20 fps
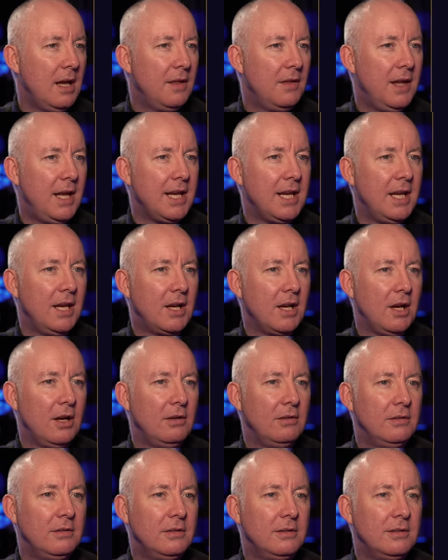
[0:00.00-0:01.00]
There you
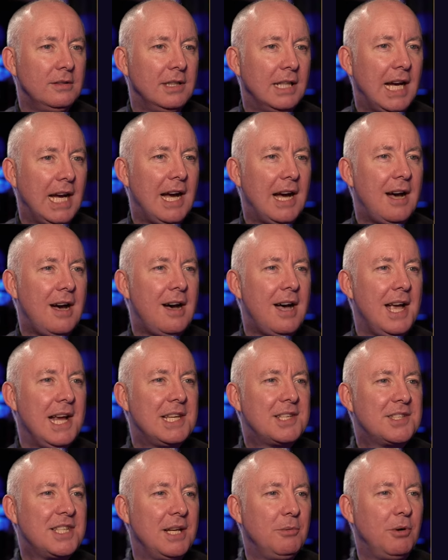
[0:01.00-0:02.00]
go. Oh, I
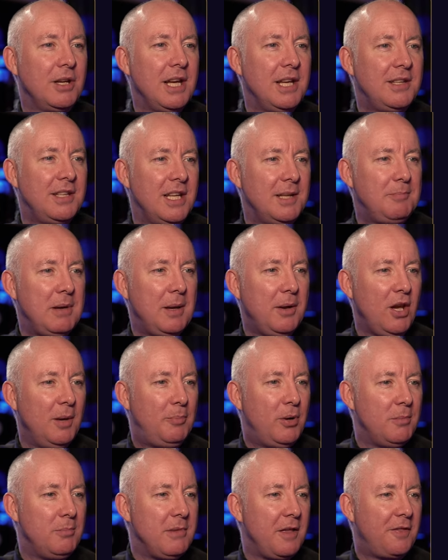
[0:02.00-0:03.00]
see what you did. You
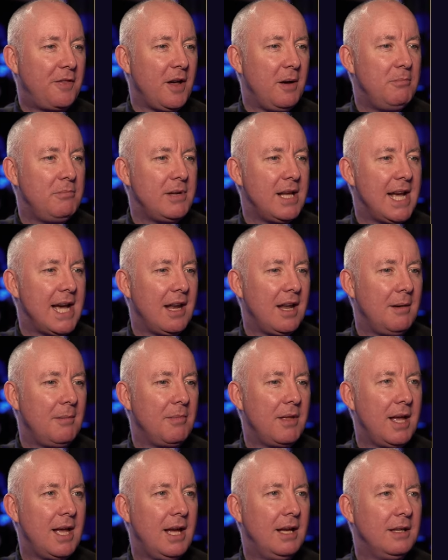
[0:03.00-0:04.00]
put my thumbnail up
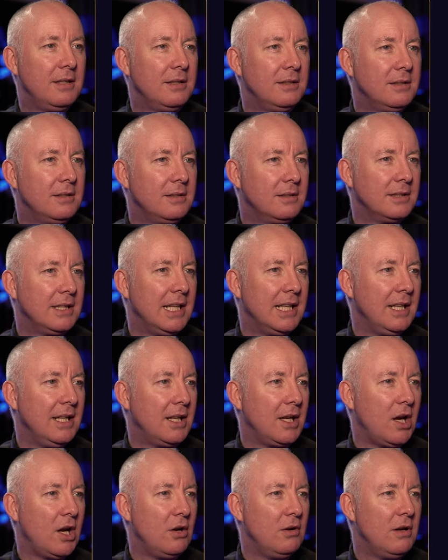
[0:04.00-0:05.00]
there. There you
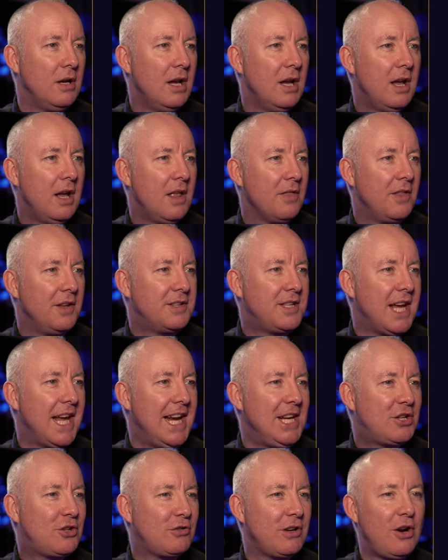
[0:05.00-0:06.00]
go. The
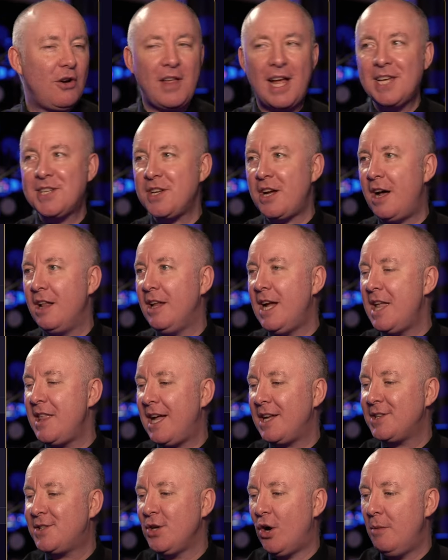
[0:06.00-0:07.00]
day trade. Oh, that's I like
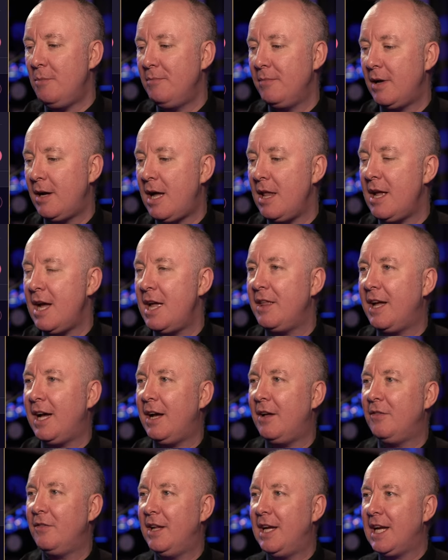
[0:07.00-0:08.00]
that, Tom. I like
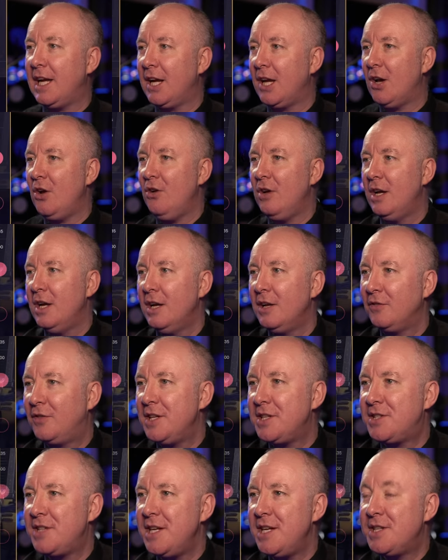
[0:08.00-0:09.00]
that. There you go.
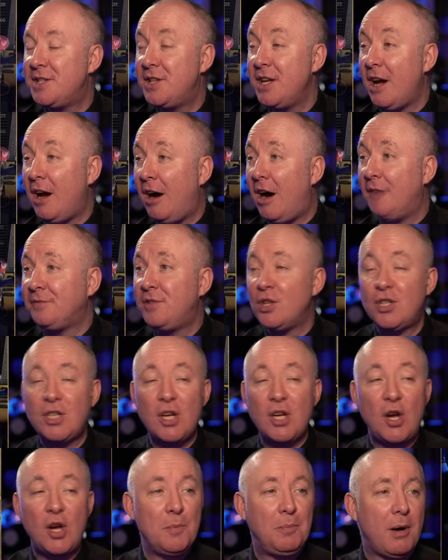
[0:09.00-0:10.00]
This is the after
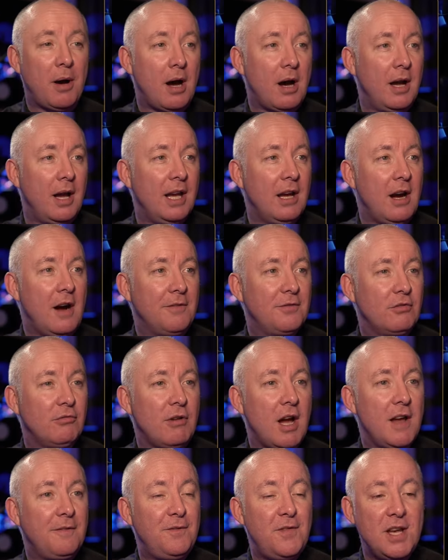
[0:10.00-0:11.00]
show party after
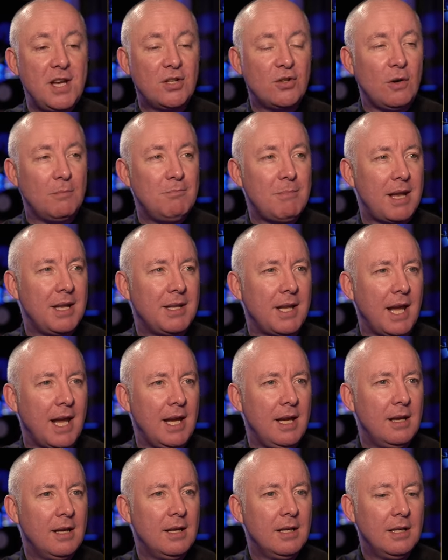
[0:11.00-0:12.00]
I finish on
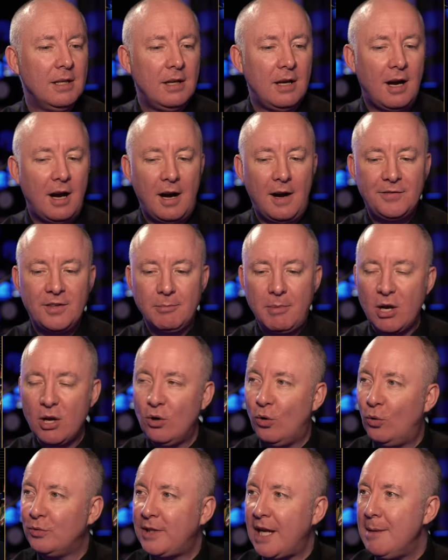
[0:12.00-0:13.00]
Monday. After my
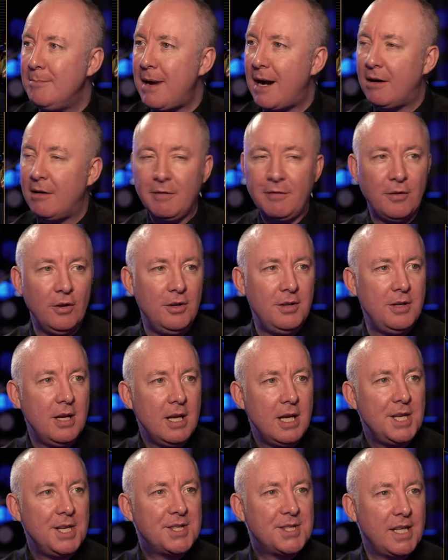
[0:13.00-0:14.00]
all day marathon,
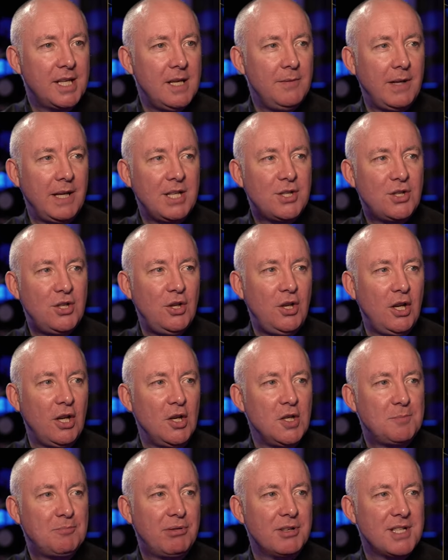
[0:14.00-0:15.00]
CMV
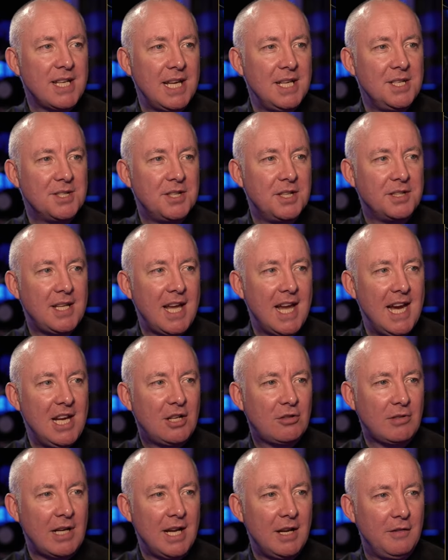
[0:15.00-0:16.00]
Studios presents the Day
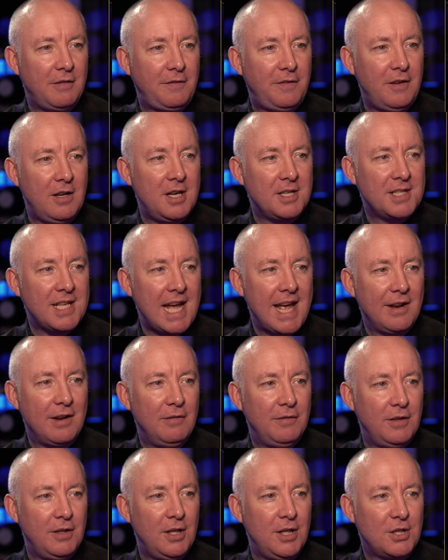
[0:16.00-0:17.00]
Trader first
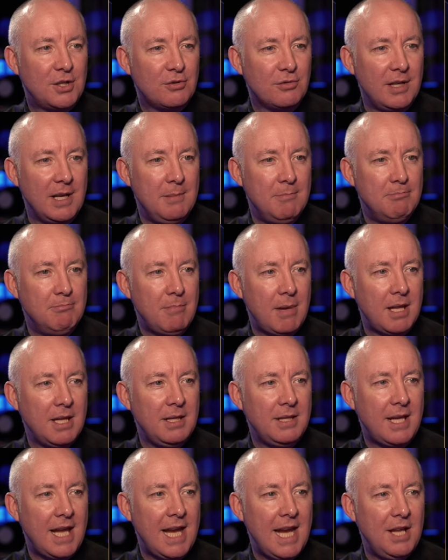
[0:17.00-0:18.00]
anniversary,
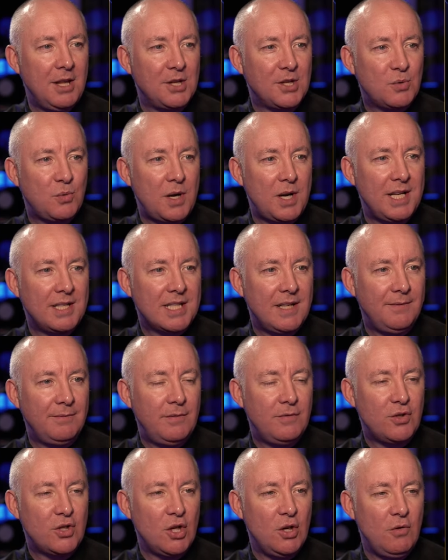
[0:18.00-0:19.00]
Monday, the
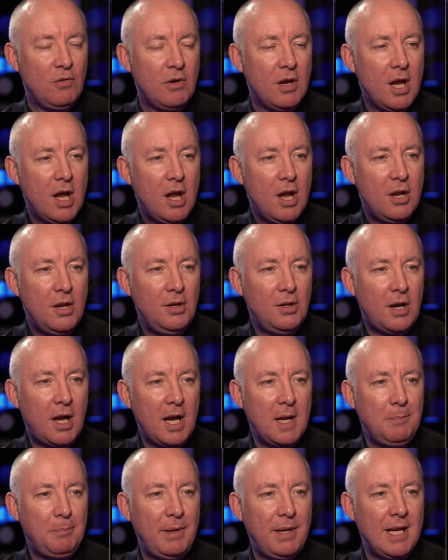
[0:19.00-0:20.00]
27th of June,
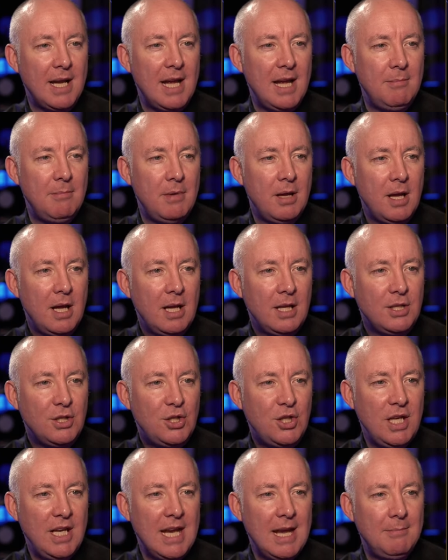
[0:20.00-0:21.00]
9 p.m.
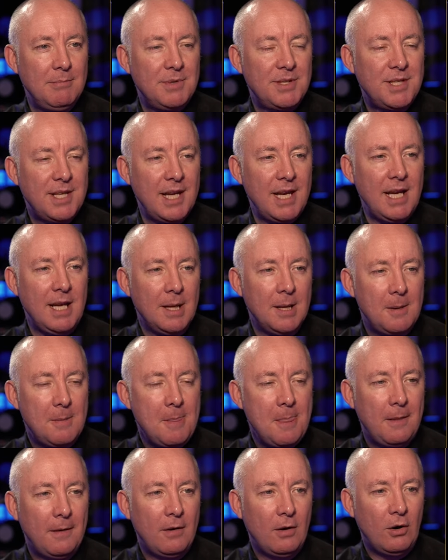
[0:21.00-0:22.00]
GMT.
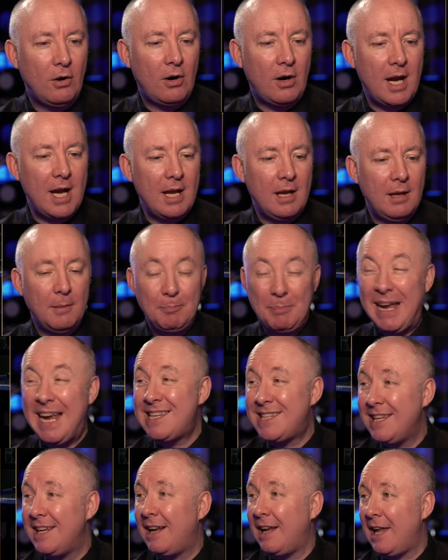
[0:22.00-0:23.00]
All right.
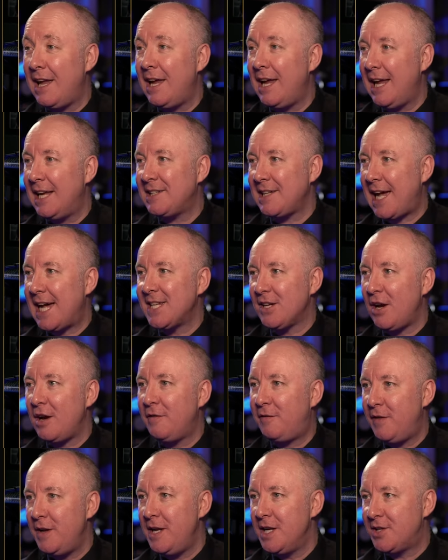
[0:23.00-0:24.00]
Basically, it's as I
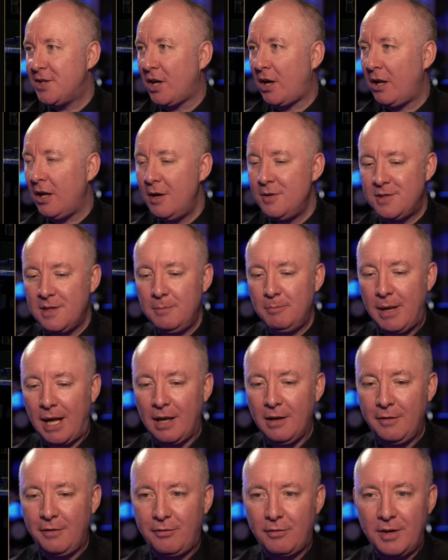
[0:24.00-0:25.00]
finish the closing
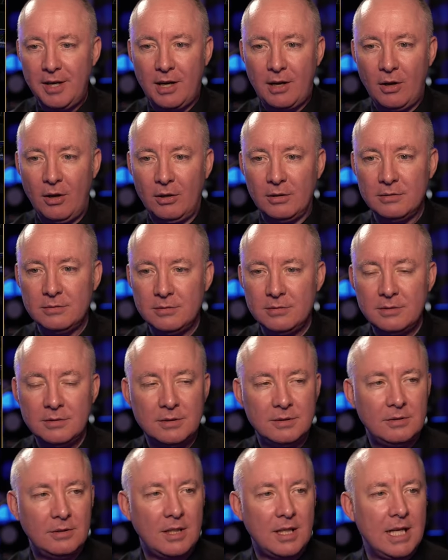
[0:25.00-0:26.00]
bell at three o'clock.
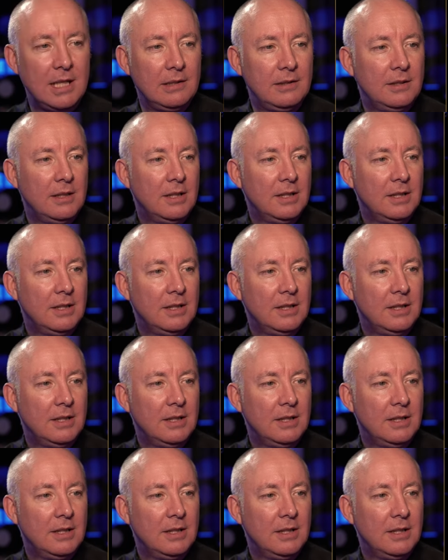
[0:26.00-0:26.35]
All right.